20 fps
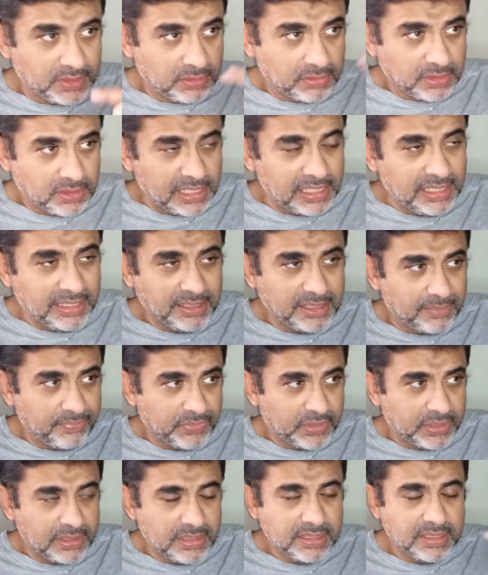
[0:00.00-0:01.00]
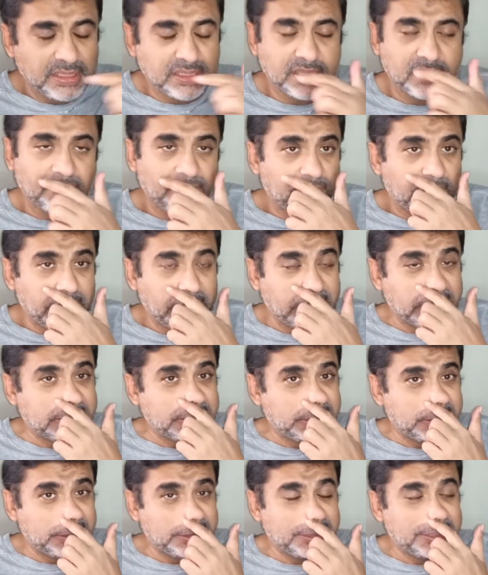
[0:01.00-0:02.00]
you're telling them that this is the fire
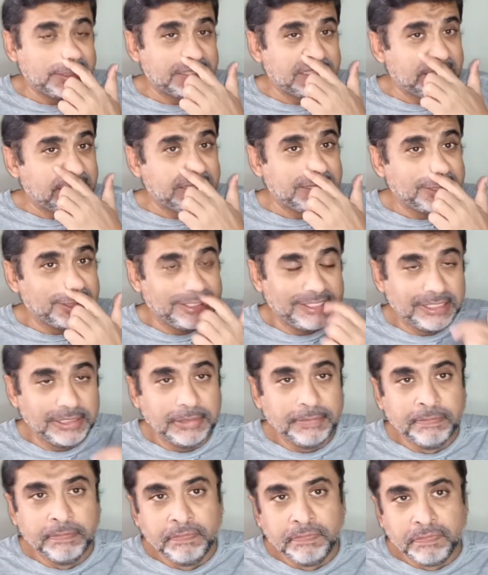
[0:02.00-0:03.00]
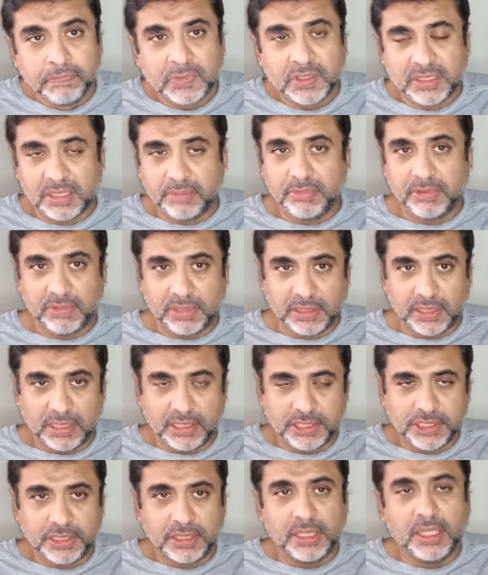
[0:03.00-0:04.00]
exit, this is the internal communication.